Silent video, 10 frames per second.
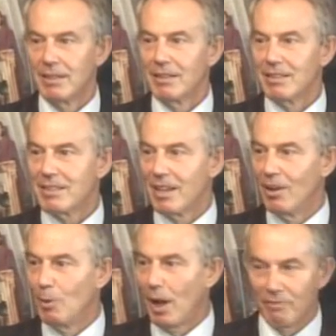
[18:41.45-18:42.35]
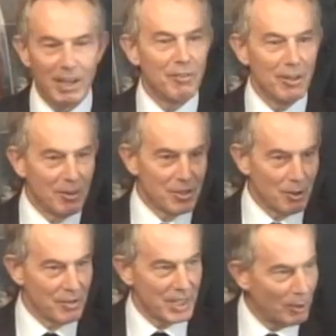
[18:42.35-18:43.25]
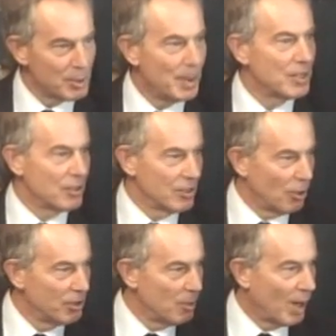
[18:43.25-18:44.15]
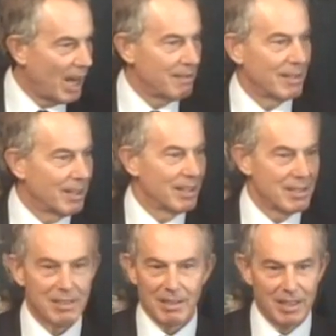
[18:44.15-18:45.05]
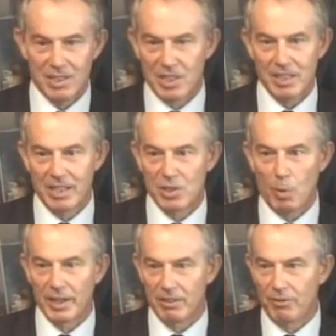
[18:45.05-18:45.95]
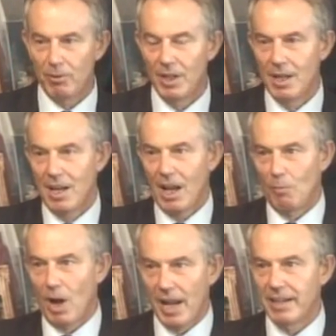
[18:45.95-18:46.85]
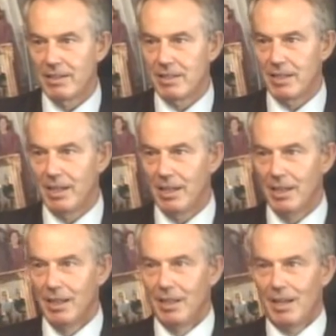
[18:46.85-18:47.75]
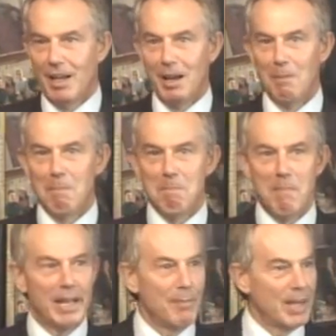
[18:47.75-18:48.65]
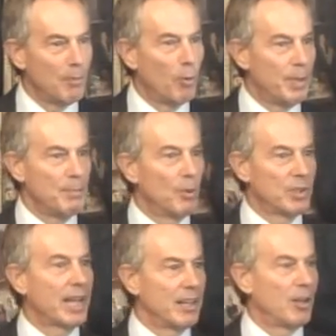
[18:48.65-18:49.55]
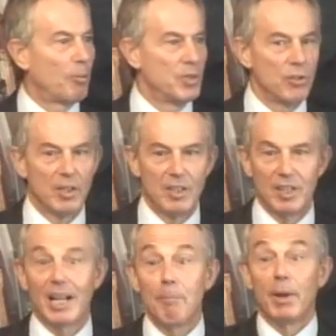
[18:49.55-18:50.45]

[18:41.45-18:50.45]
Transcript: So I've given you the sort of sales pitch and told you why I think it's wonderful, and why I can see many, many more people taking the opportunity to come.